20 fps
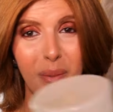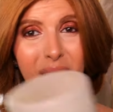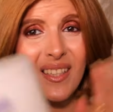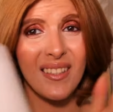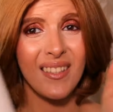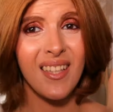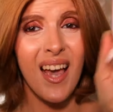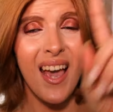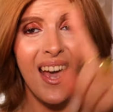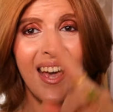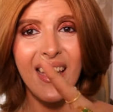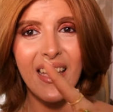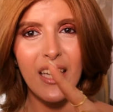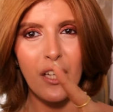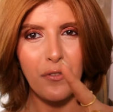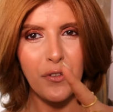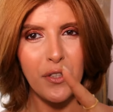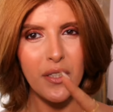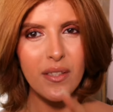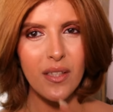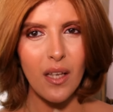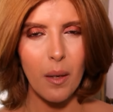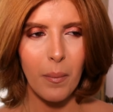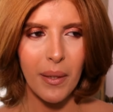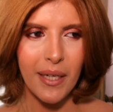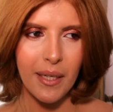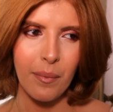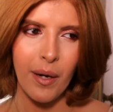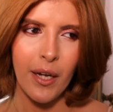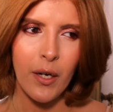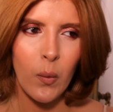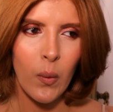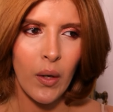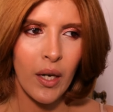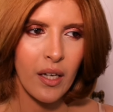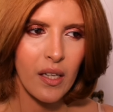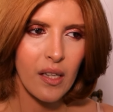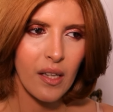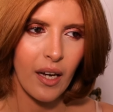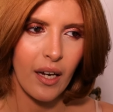because if you're somebody, by the
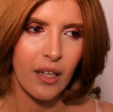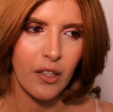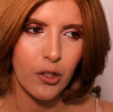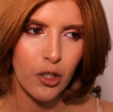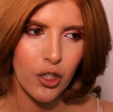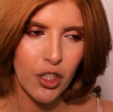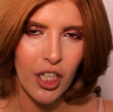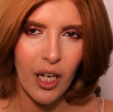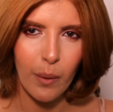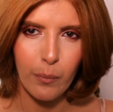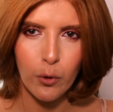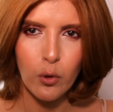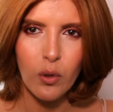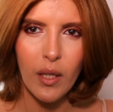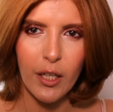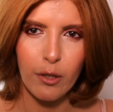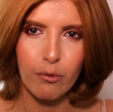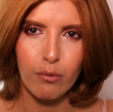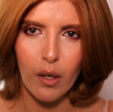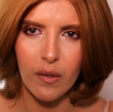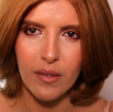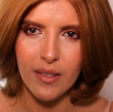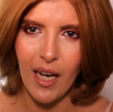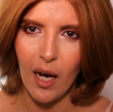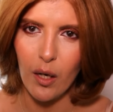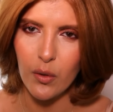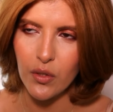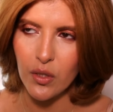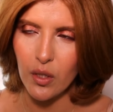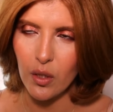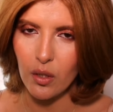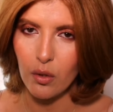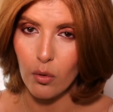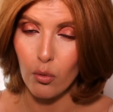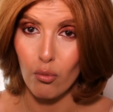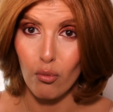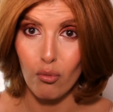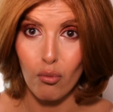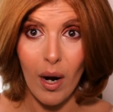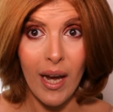way, that your shampoo like runs out
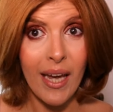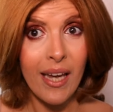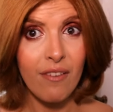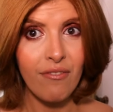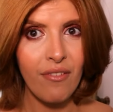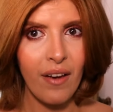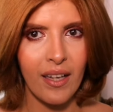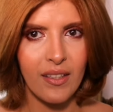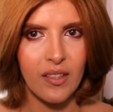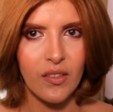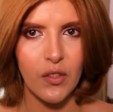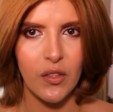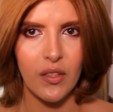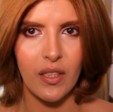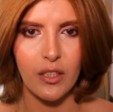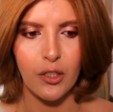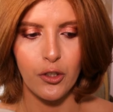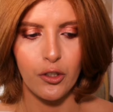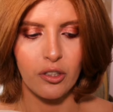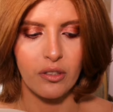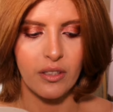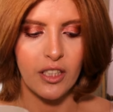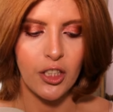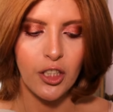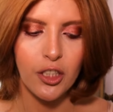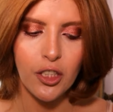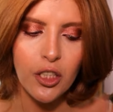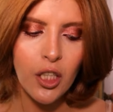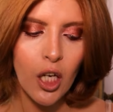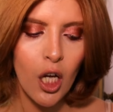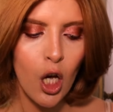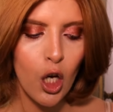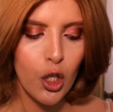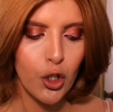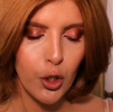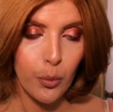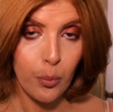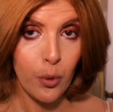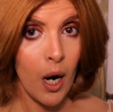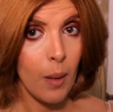way faster than your conditioner,
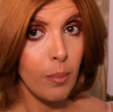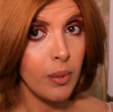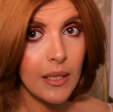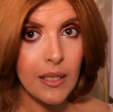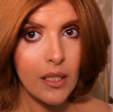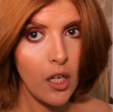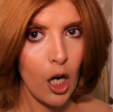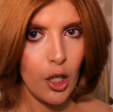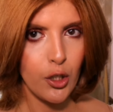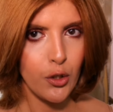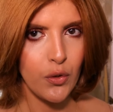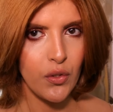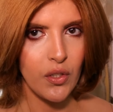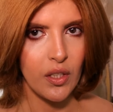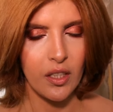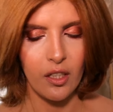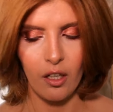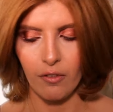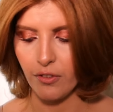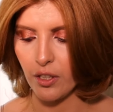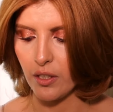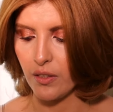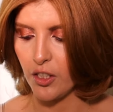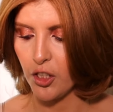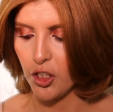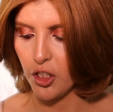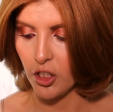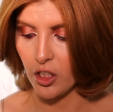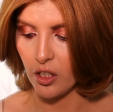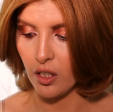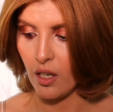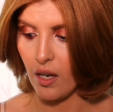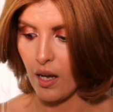you're probably not using enough conditioner.